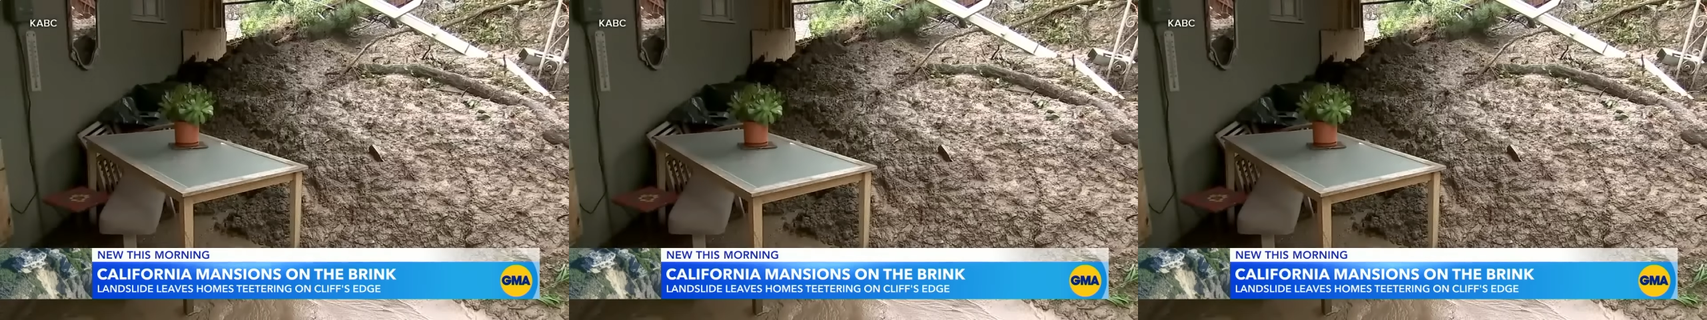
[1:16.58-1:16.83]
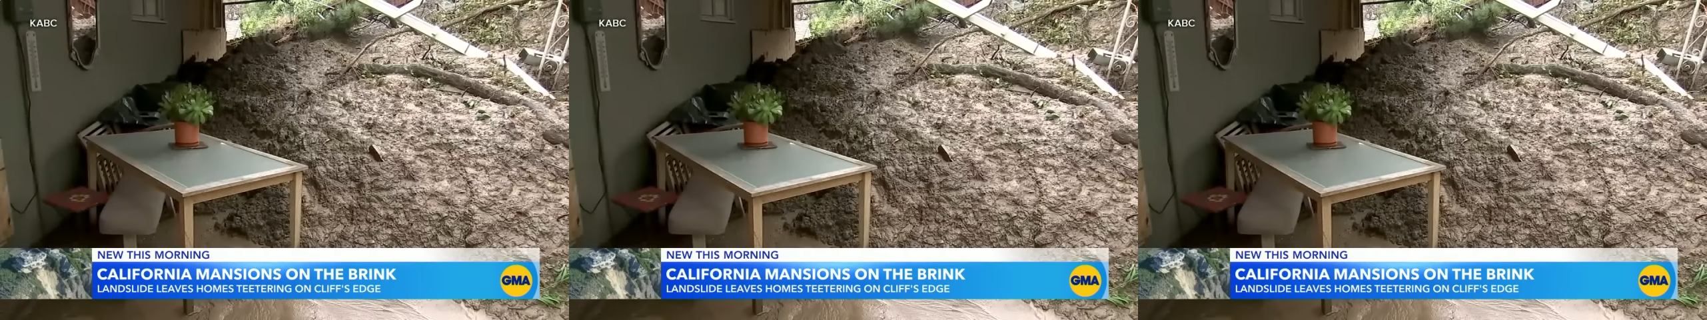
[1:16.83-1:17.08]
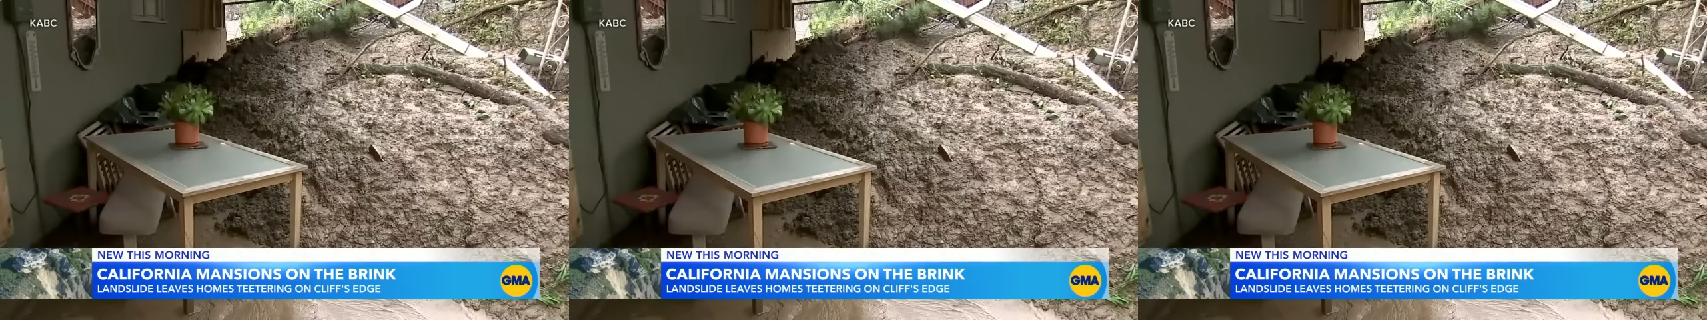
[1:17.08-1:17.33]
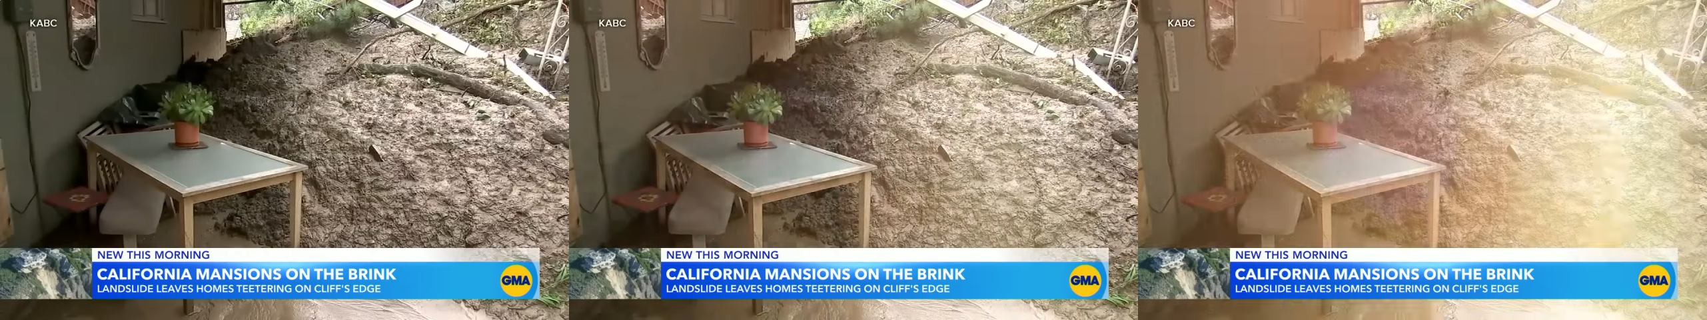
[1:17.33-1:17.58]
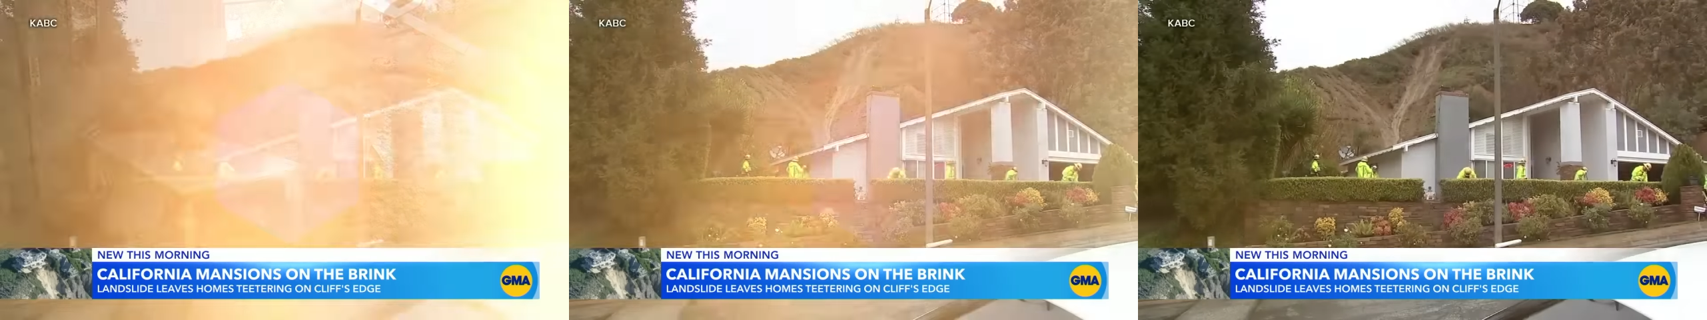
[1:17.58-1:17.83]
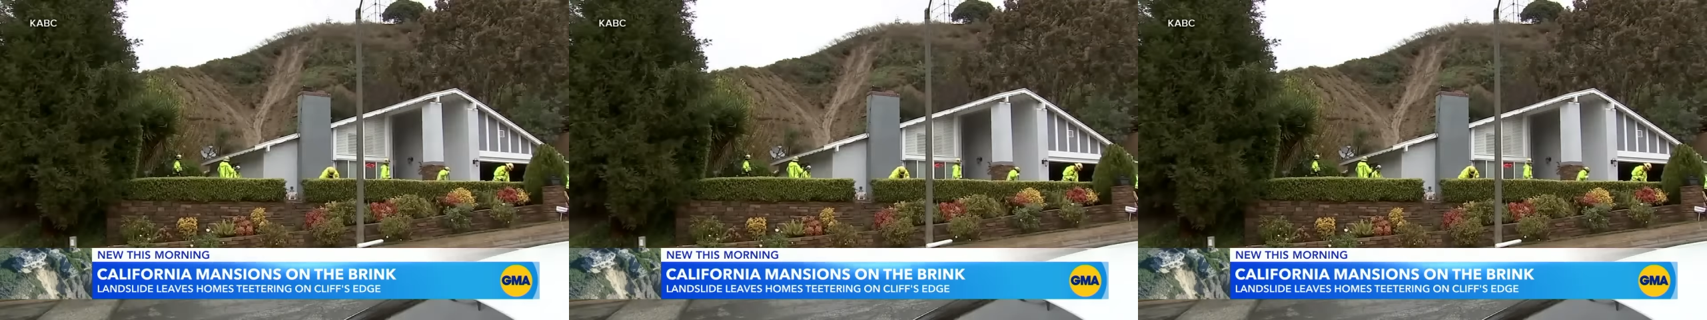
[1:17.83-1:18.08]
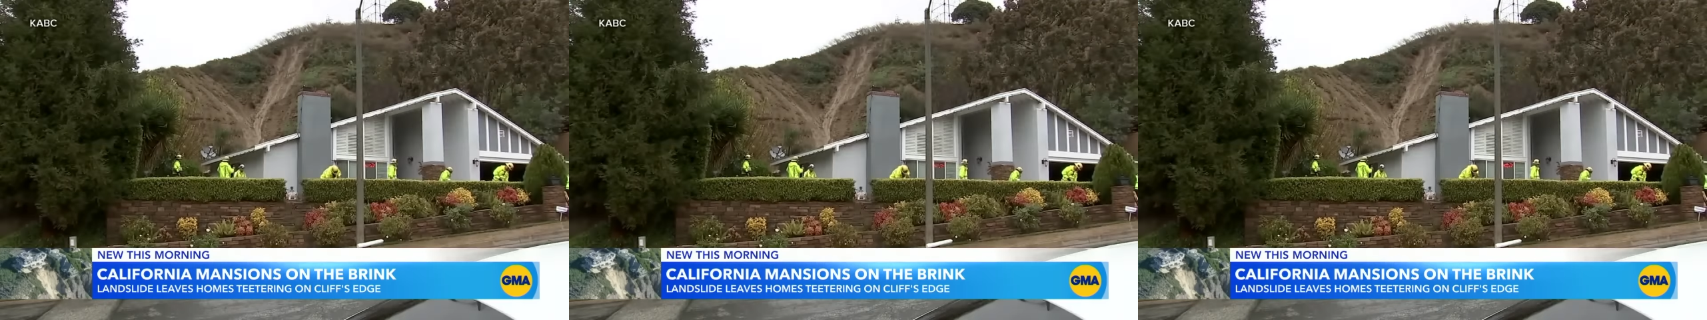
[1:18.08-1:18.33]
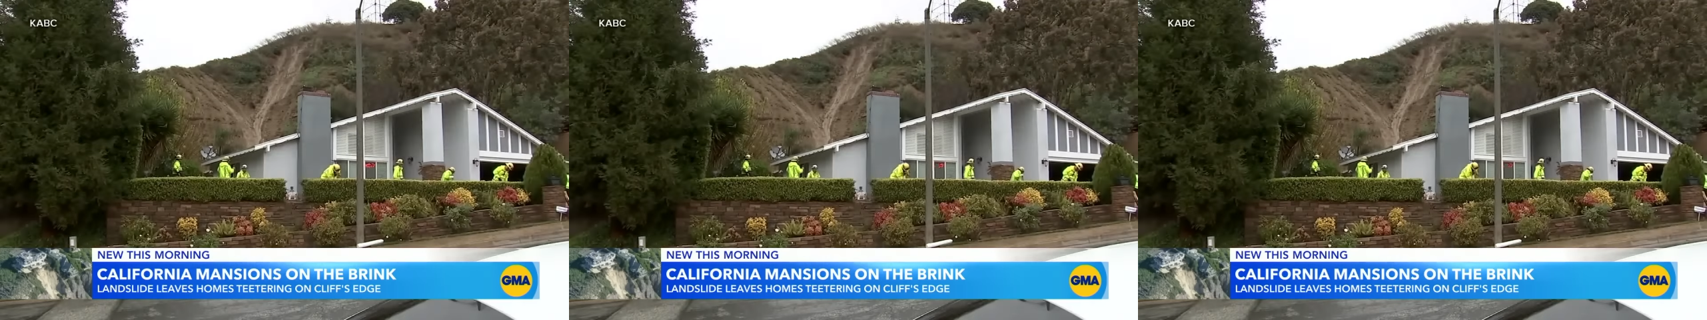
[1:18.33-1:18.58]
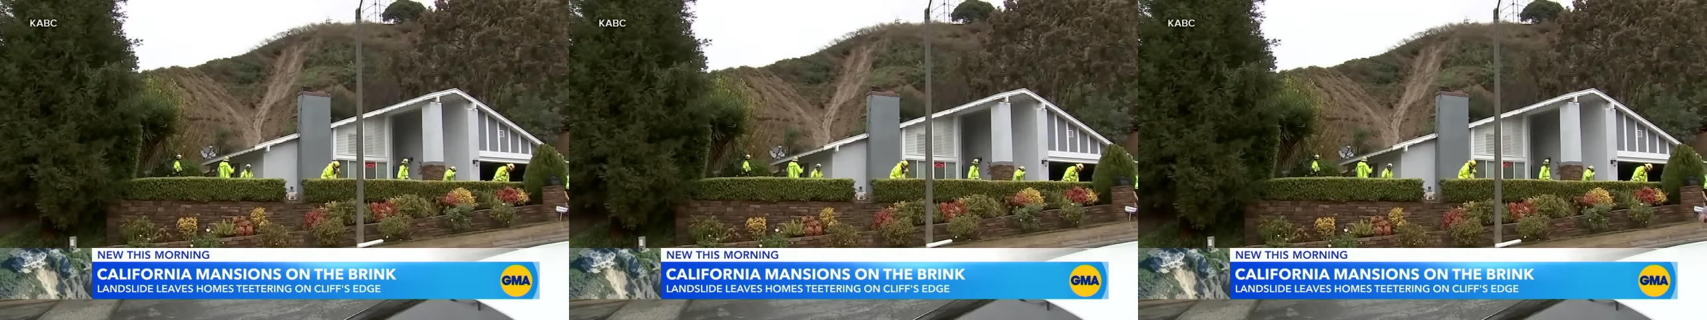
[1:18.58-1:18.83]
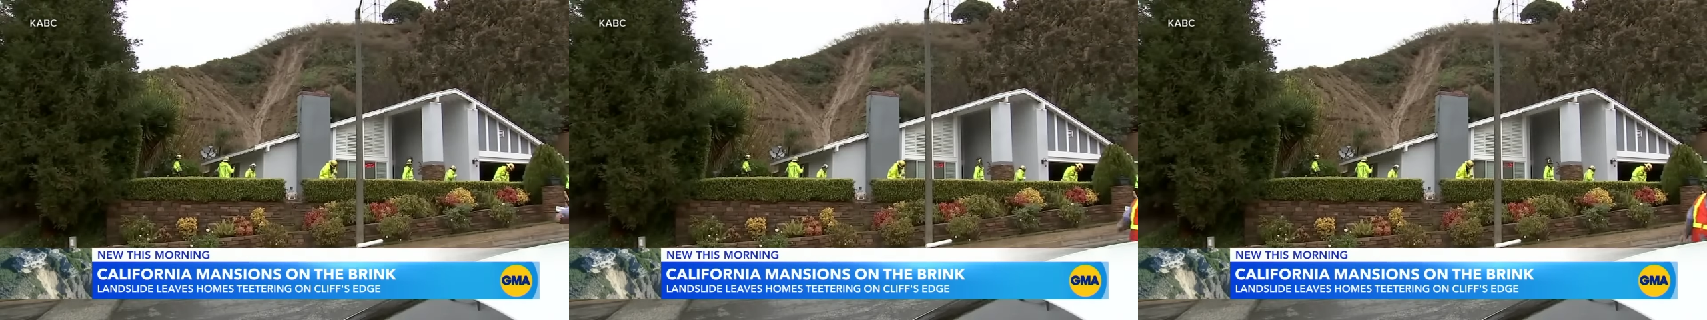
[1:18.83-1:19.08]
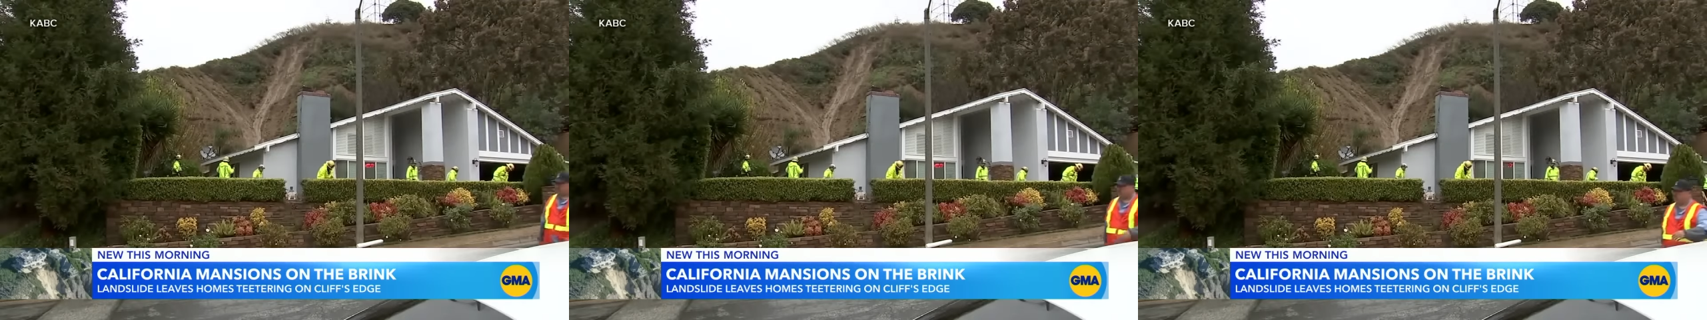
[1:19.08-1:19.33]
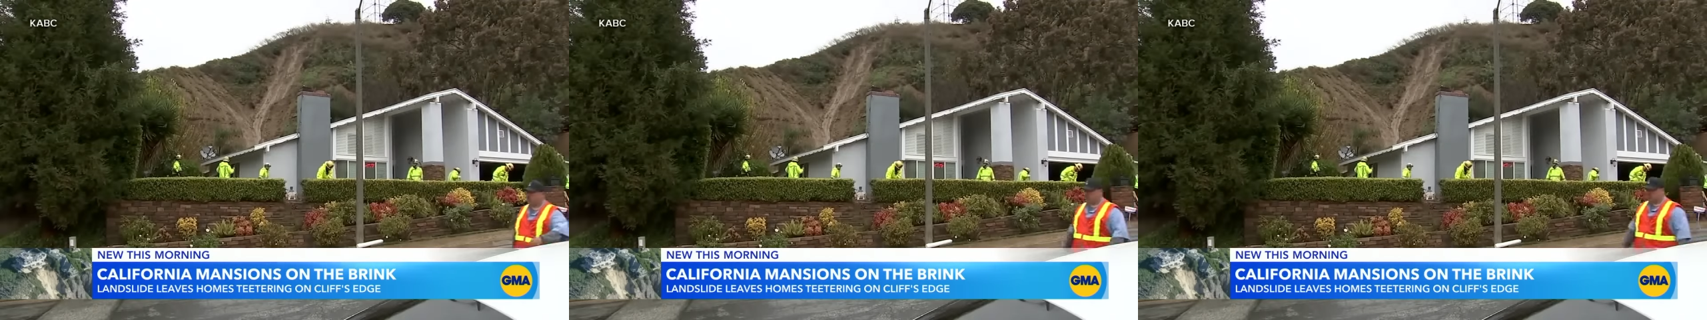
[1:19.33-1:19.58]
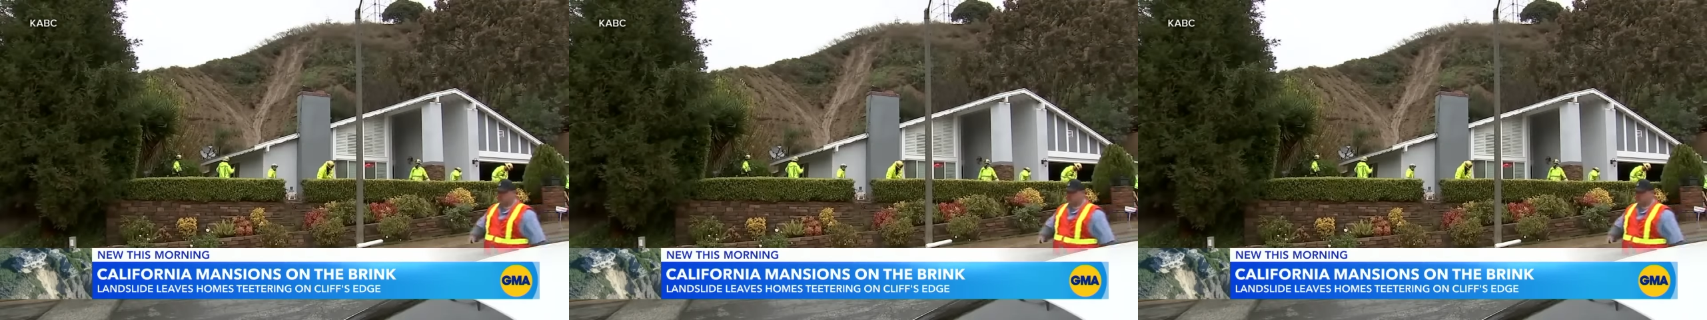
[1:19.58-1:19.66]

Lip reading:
[unreadable: no face in view]